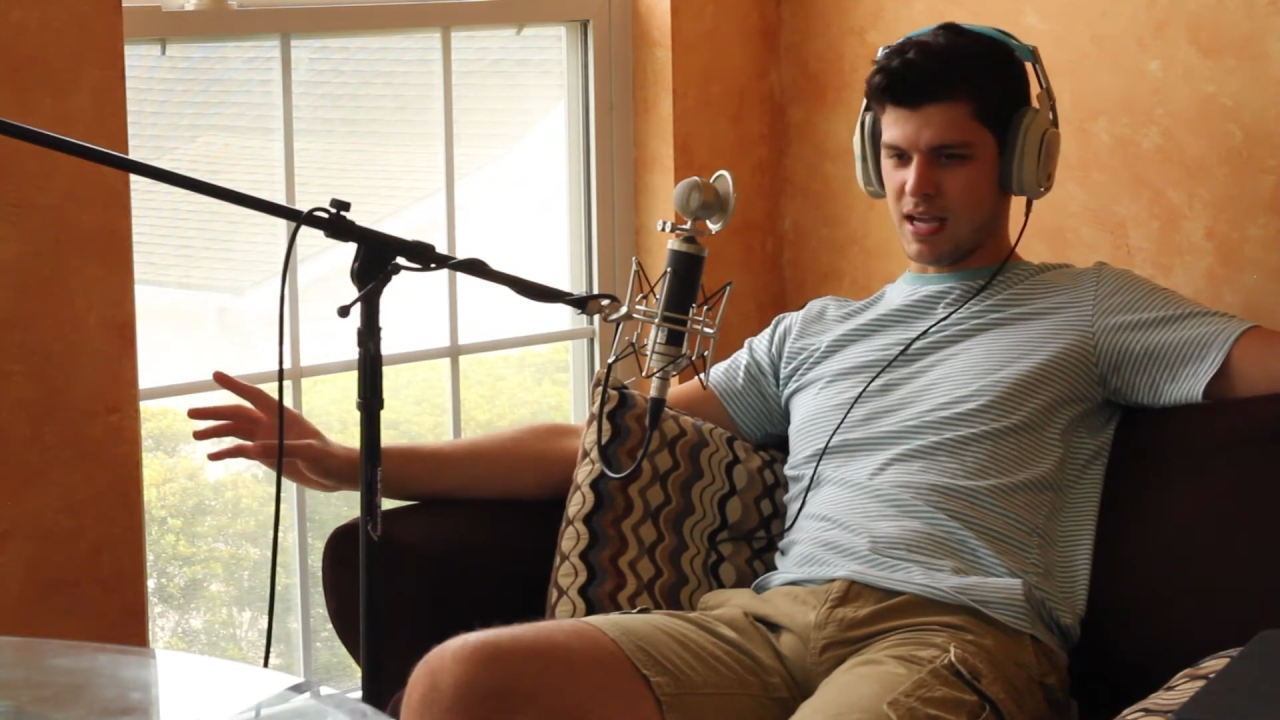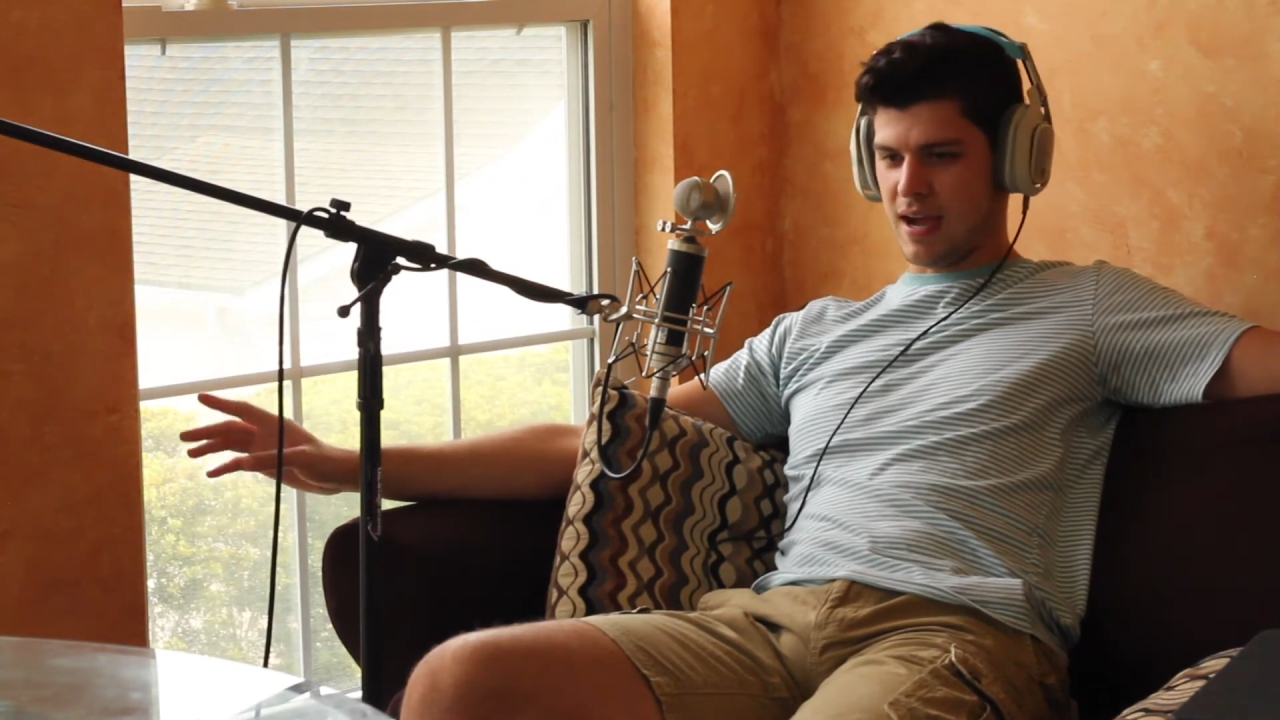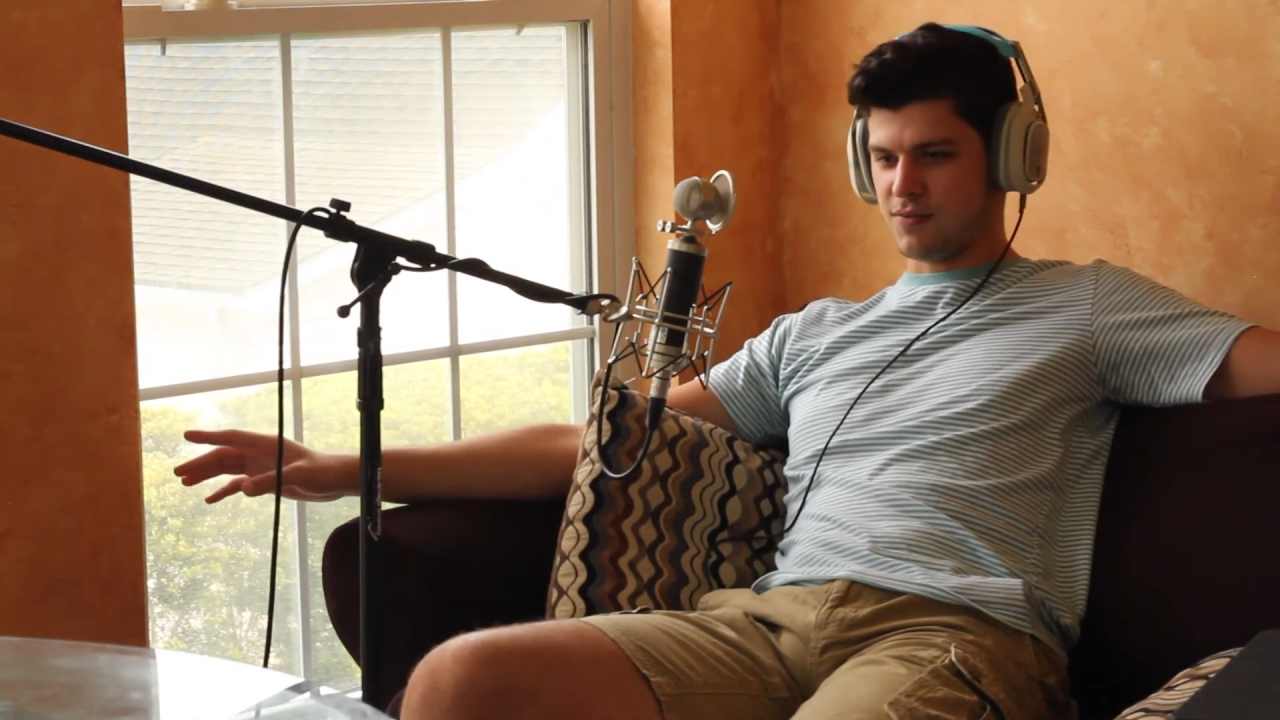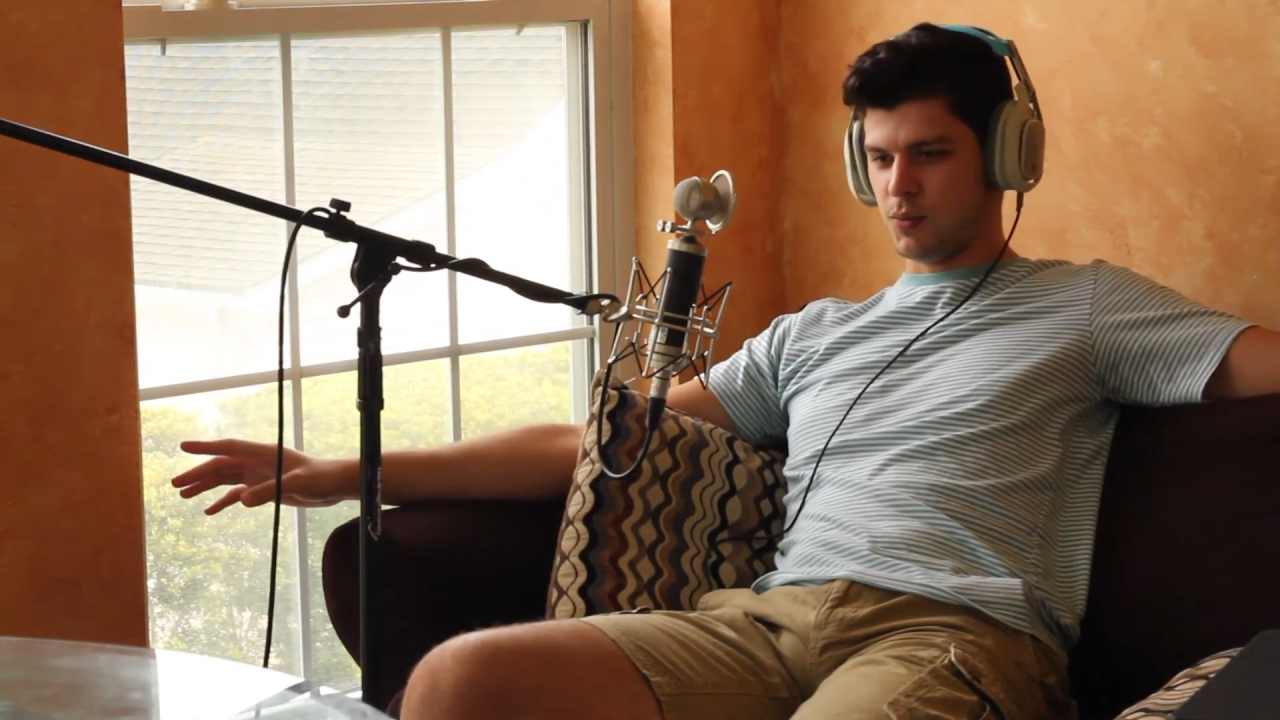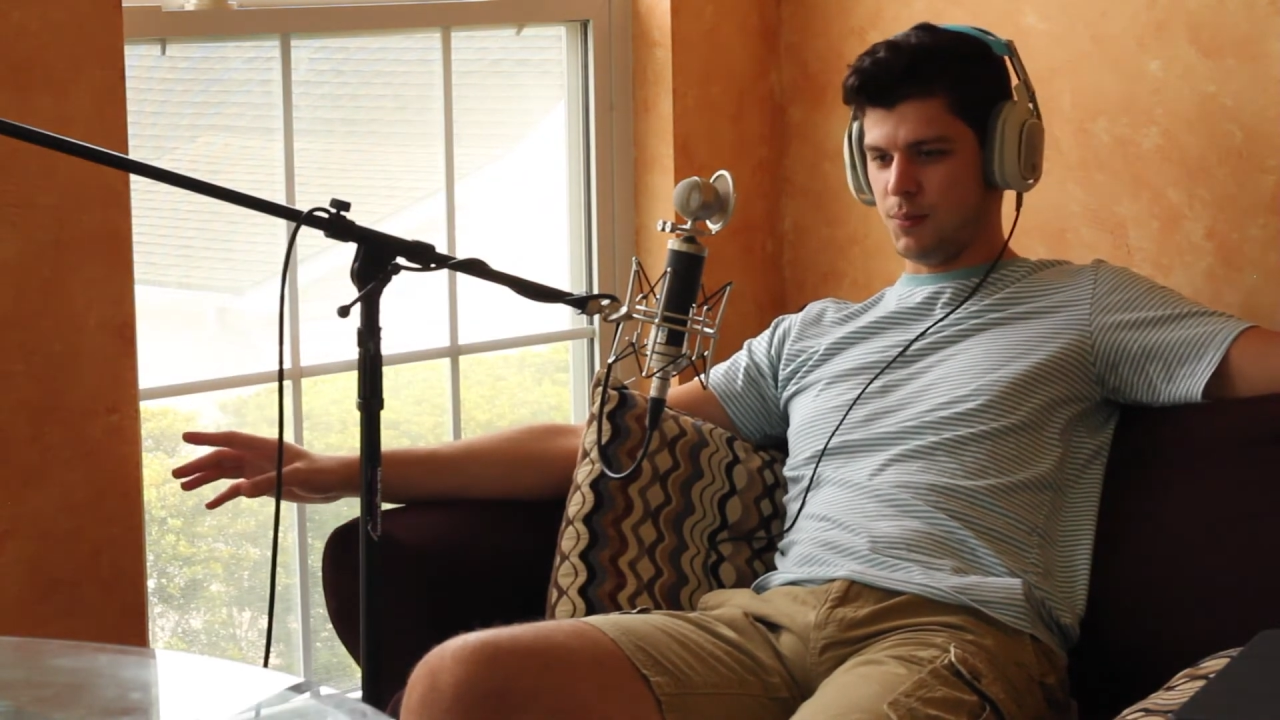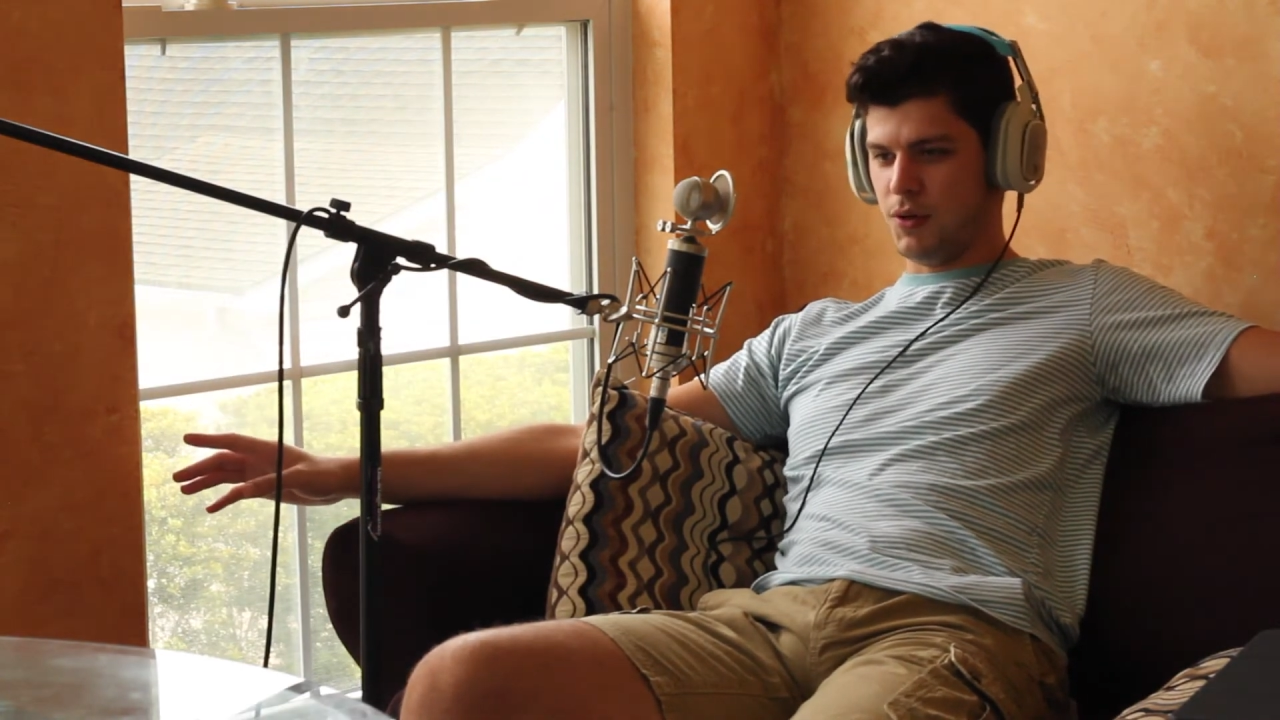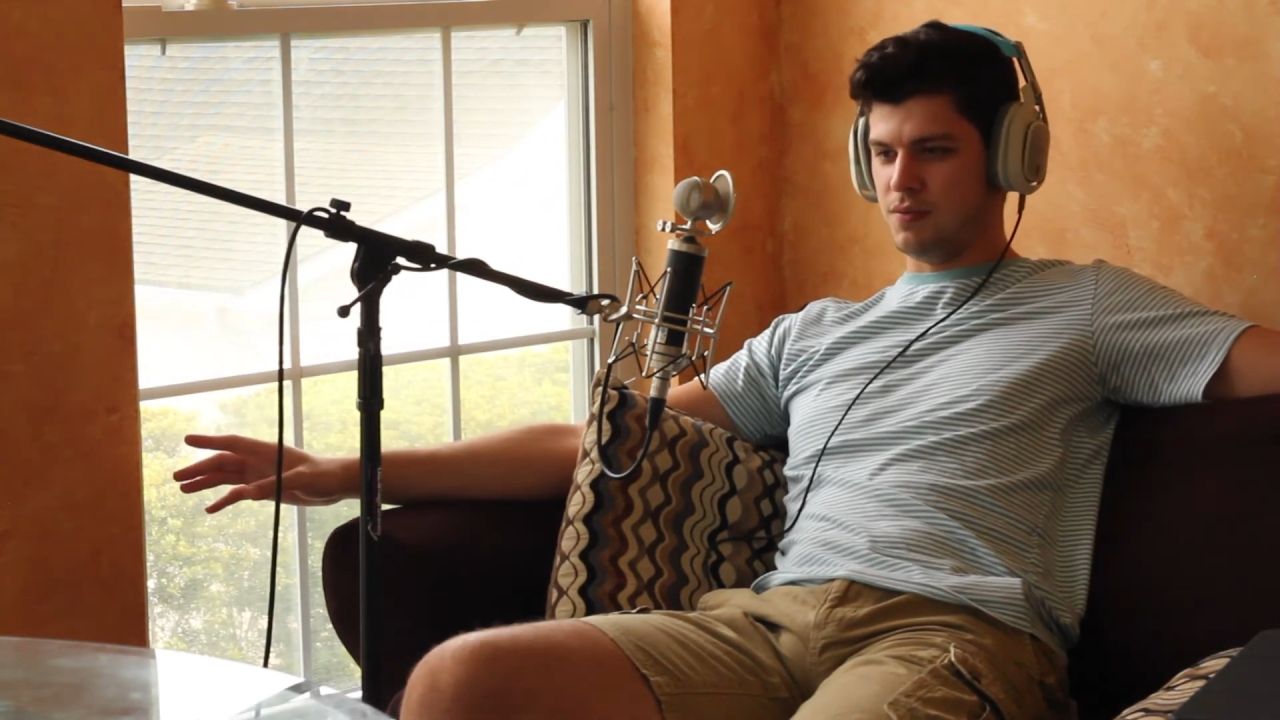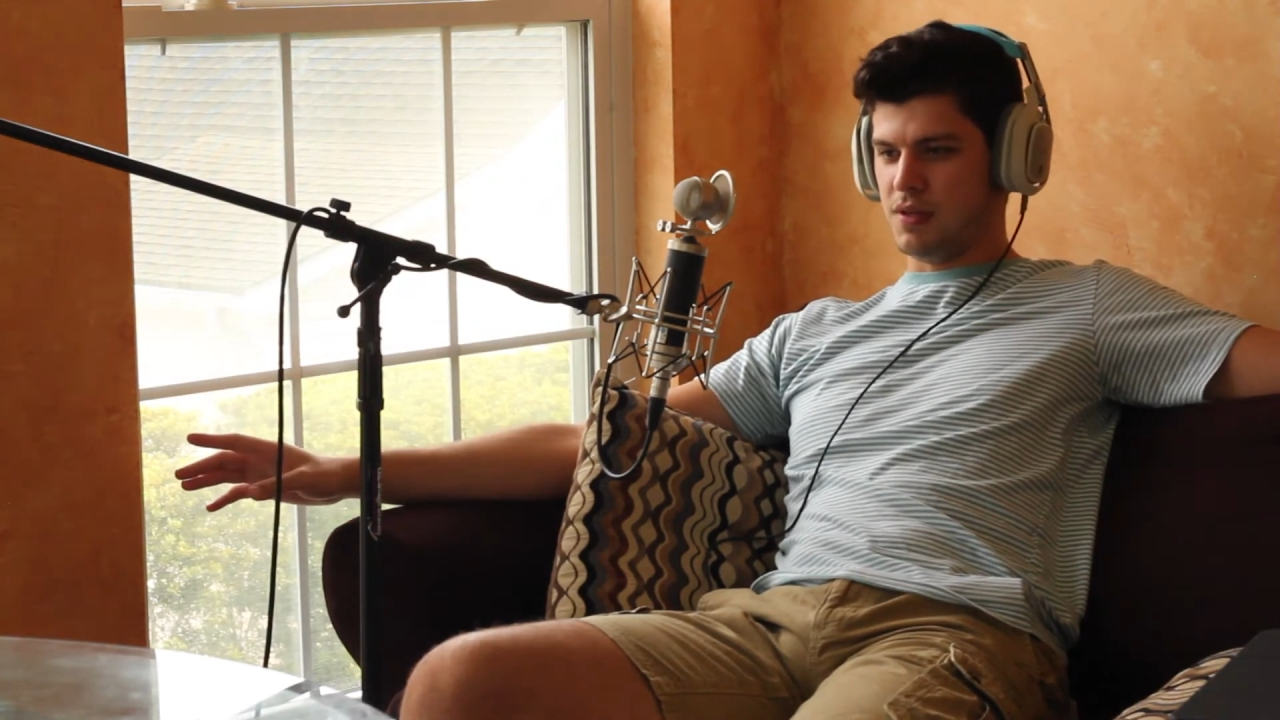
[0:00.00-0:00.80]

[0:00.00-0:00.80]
after we move